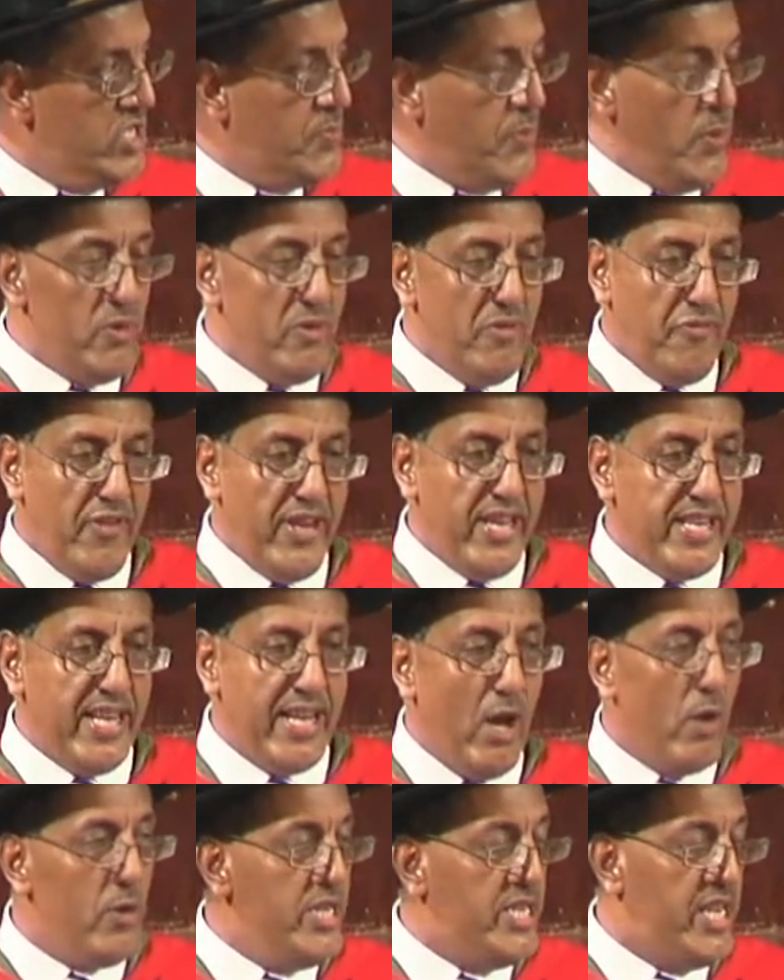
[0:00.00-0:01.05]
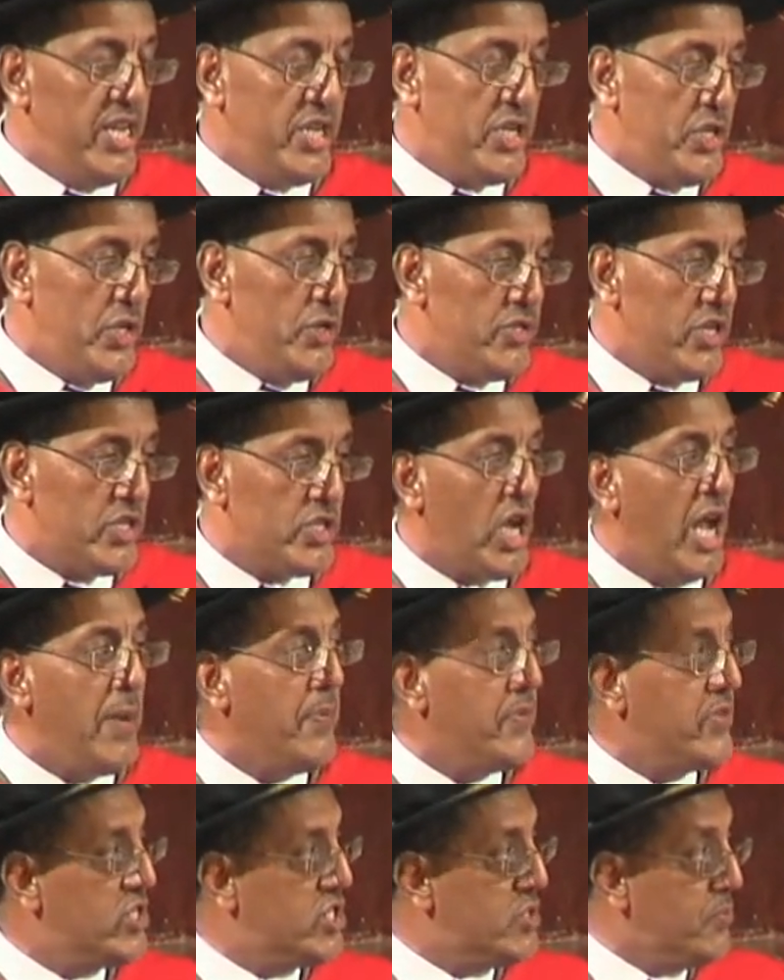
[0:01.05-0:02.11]
Spoon-feeding only teaches you the
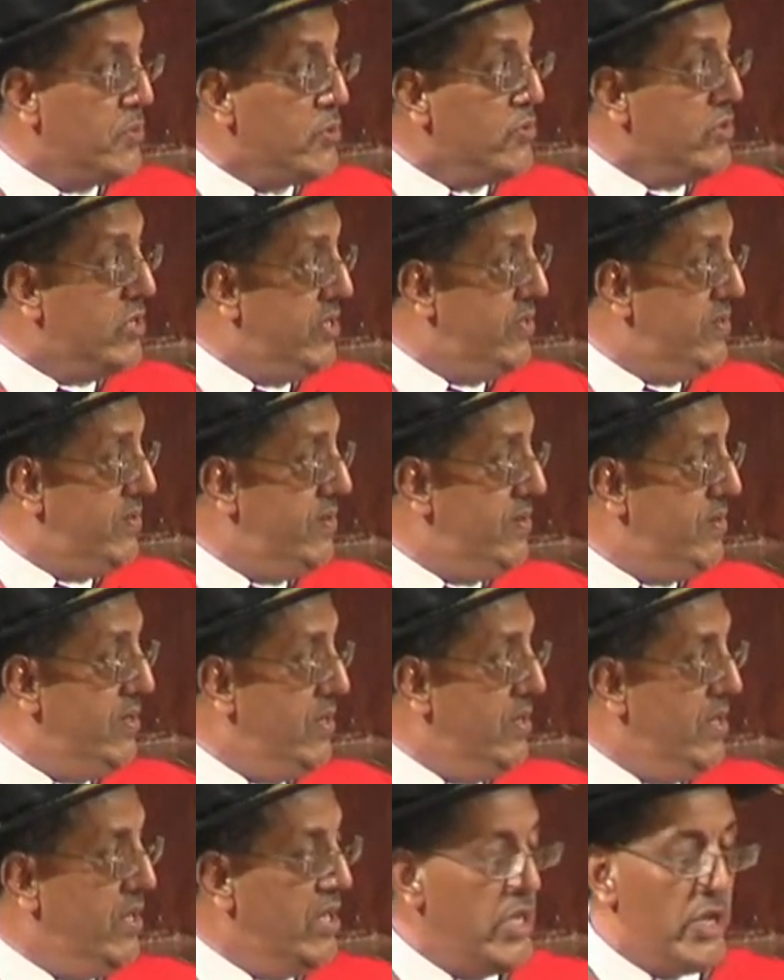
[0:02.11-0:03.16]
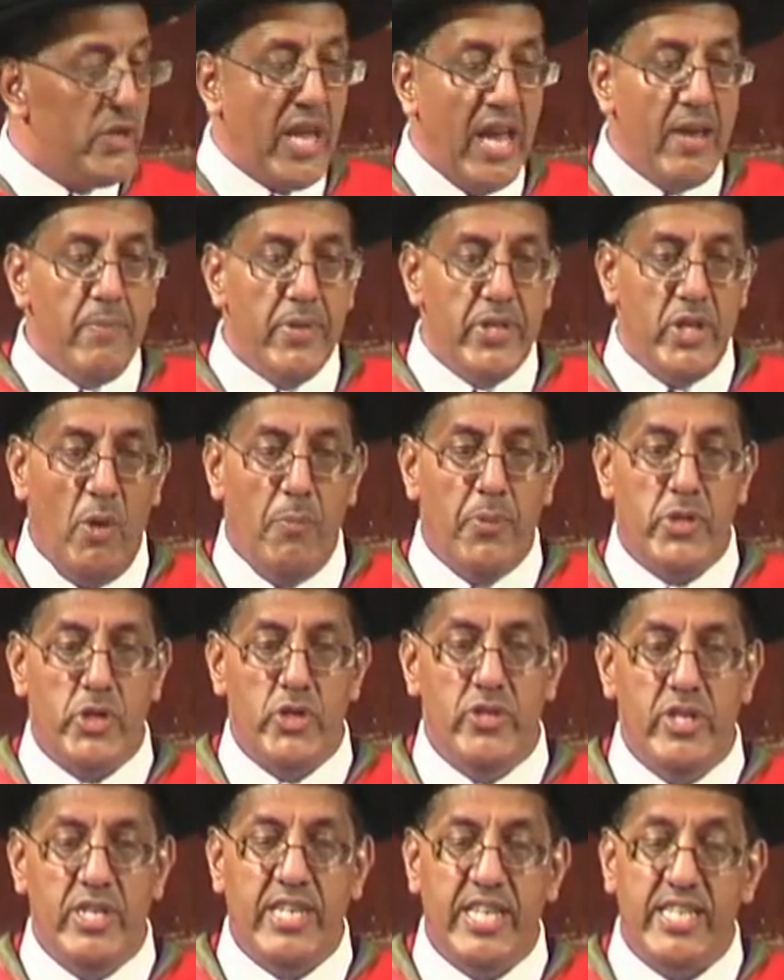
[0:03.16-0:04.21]
shape of the spoon. You gave me the
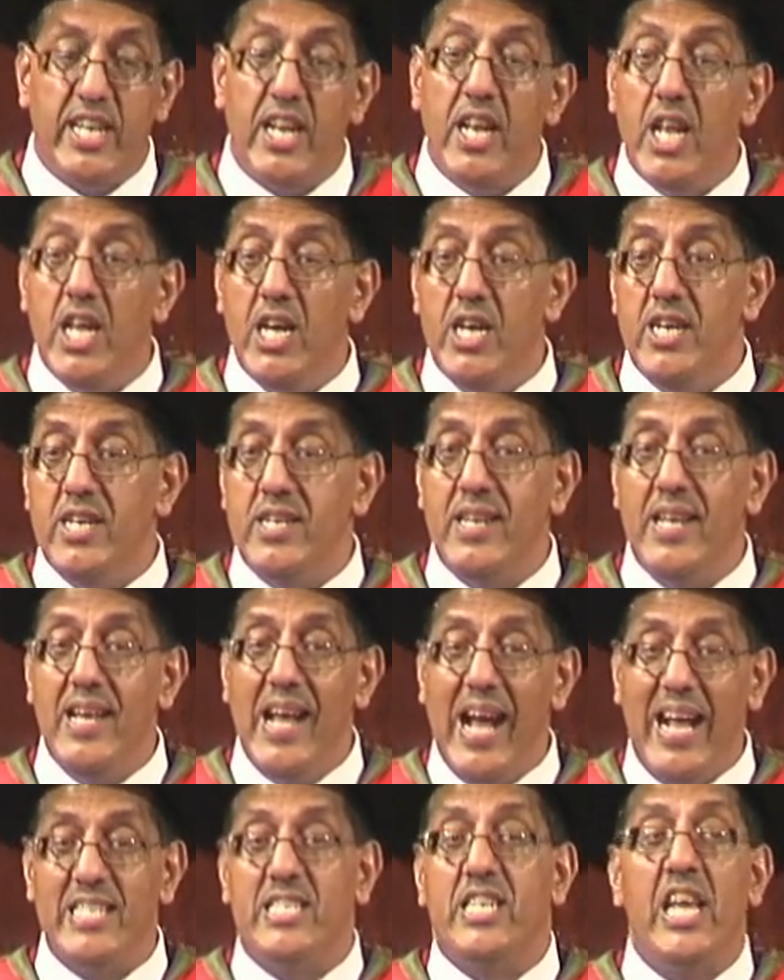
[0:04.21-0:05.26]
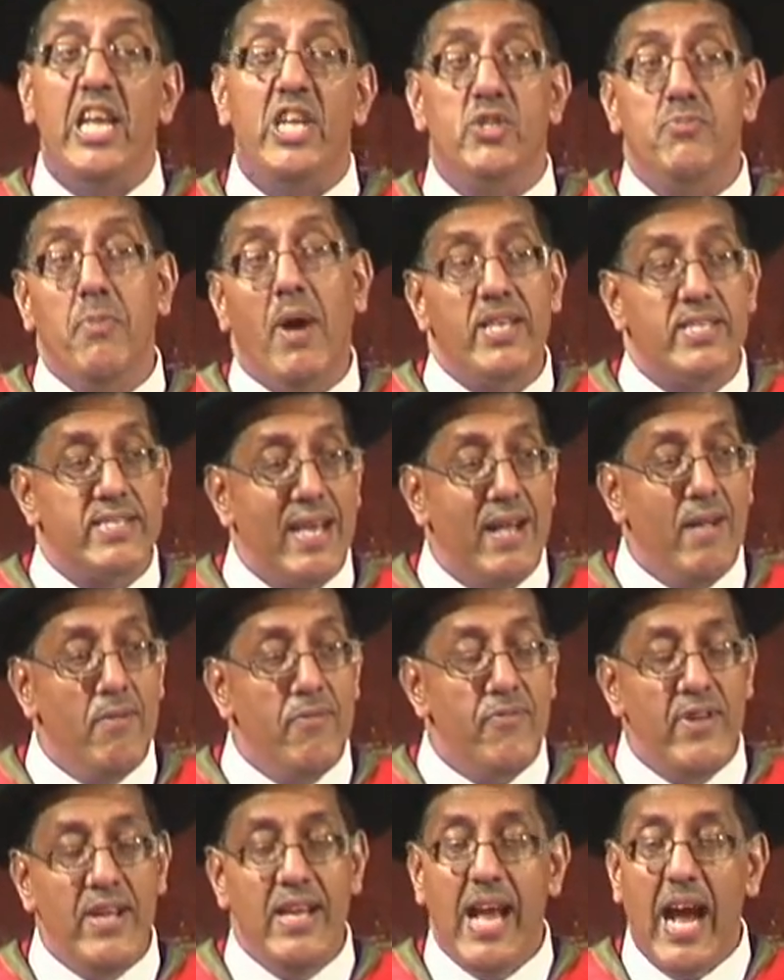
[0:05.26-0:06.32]
opportunity to learn and teach
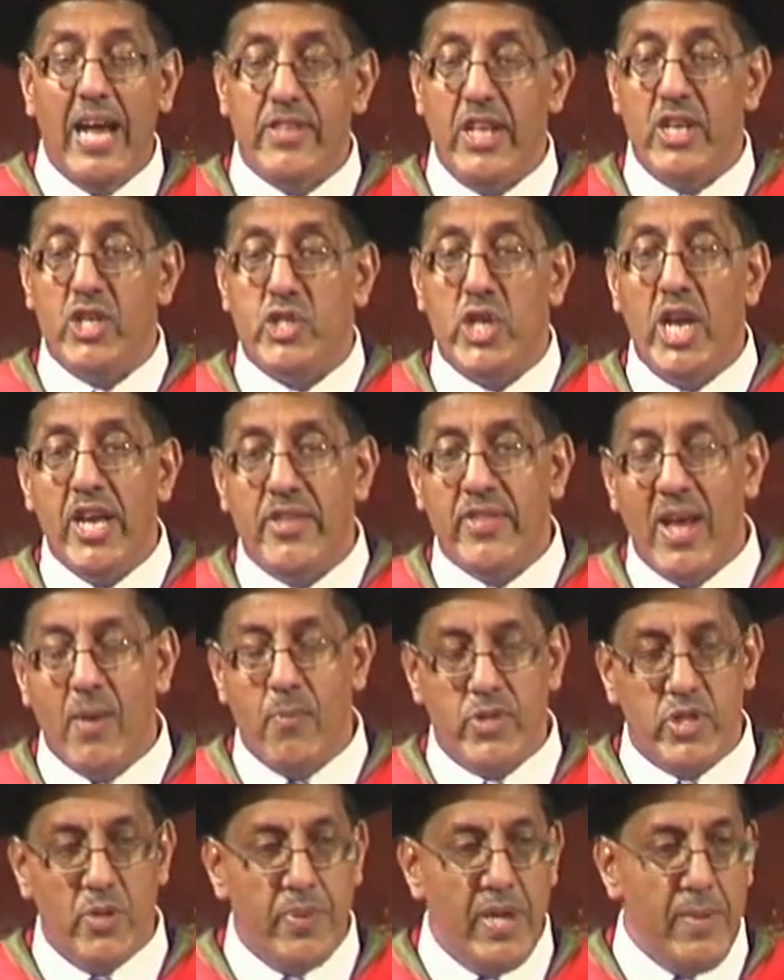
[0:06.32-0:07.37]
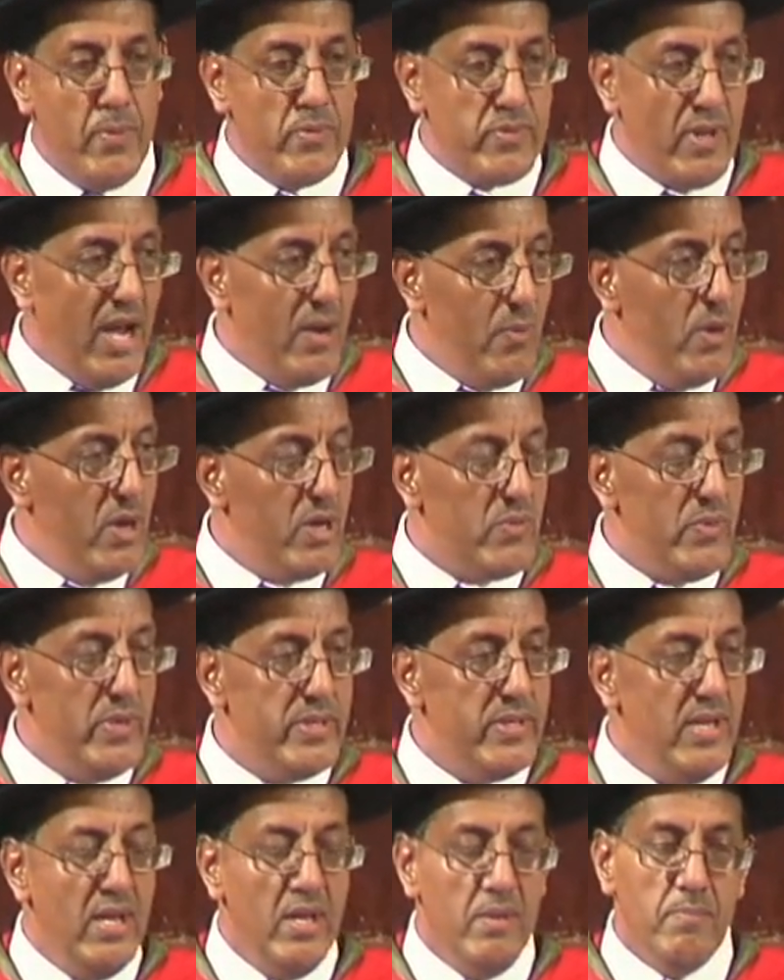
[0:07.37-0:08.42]
myself, and then share that with the people that I work
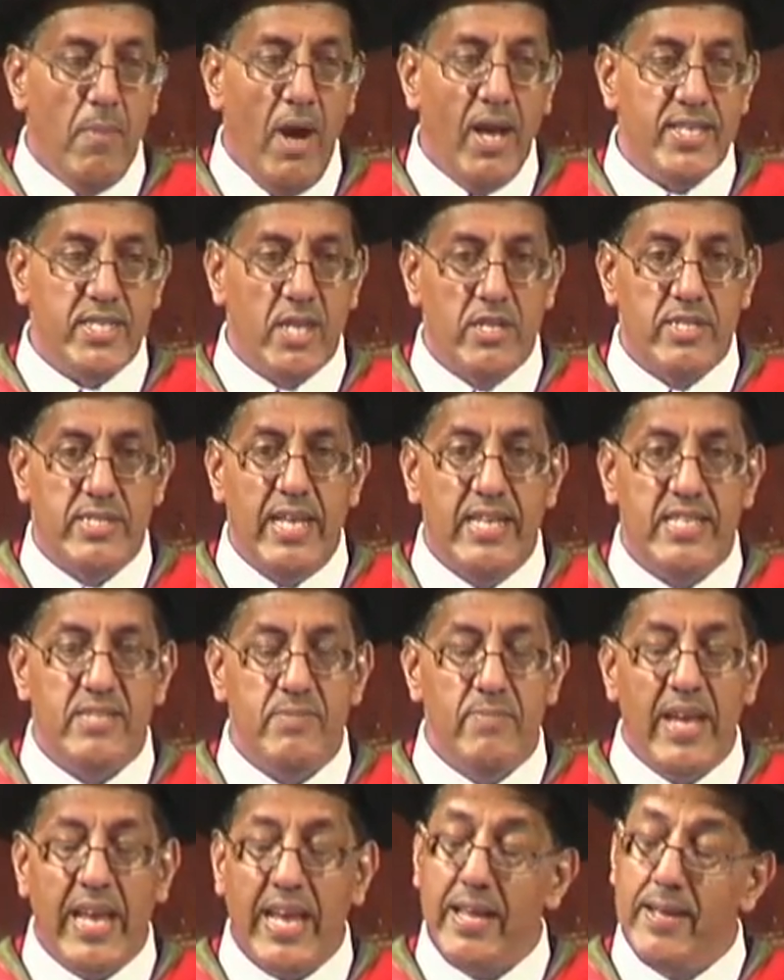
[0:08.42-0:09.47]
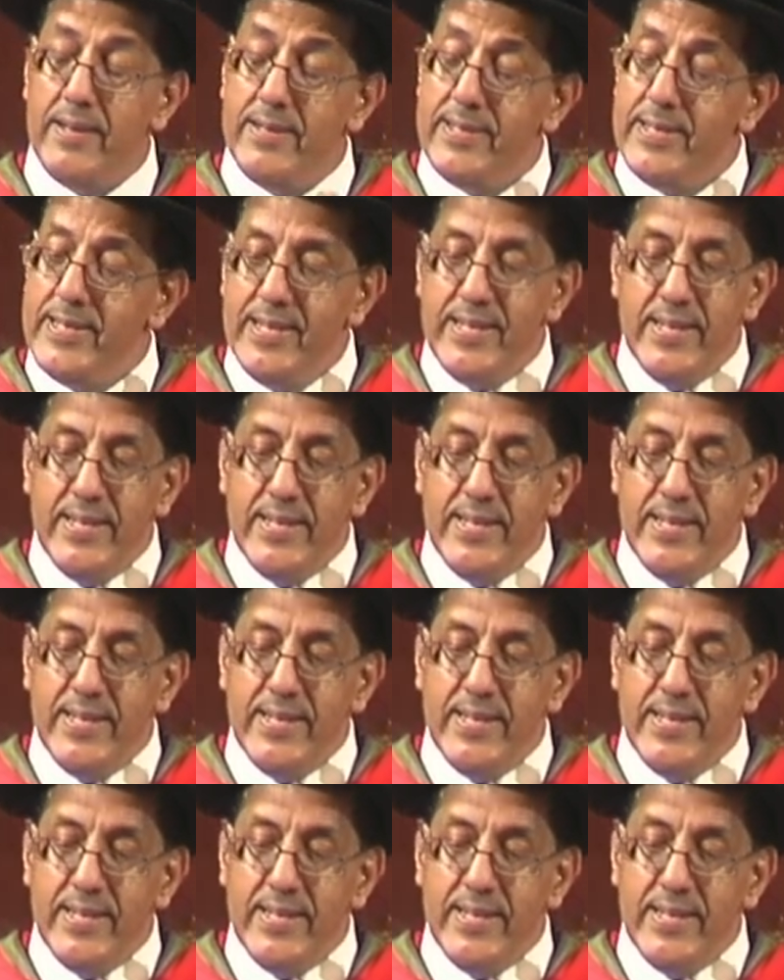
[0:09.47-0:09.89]
with. My son said to me,